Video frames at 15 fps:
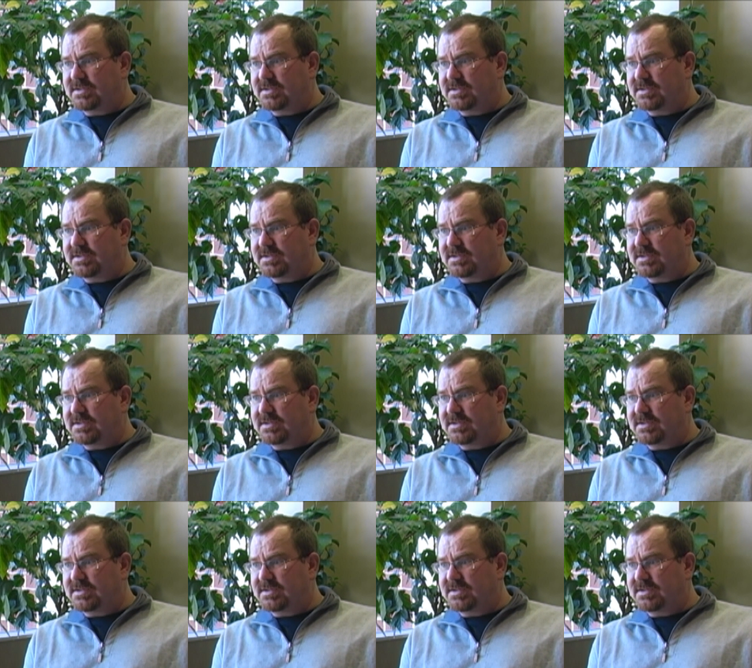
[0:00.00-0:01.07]

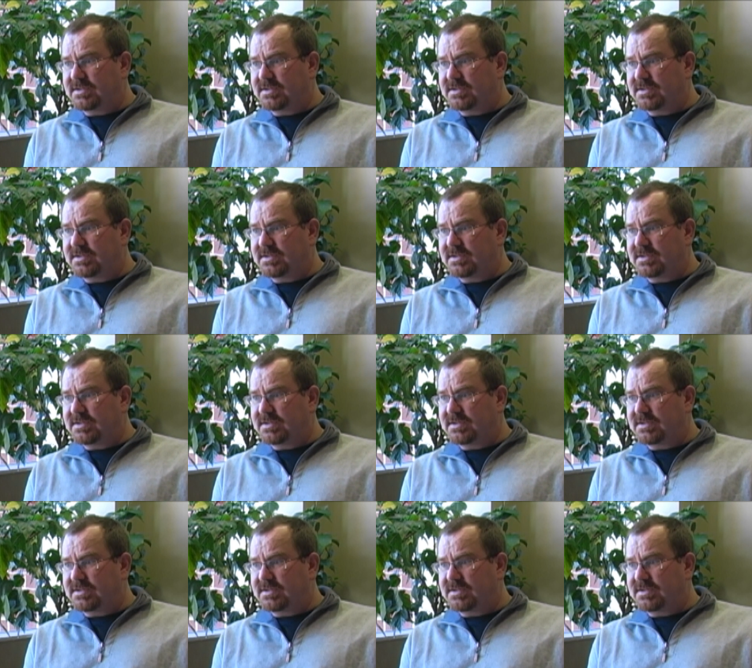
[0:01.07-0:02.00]
(no one is talking)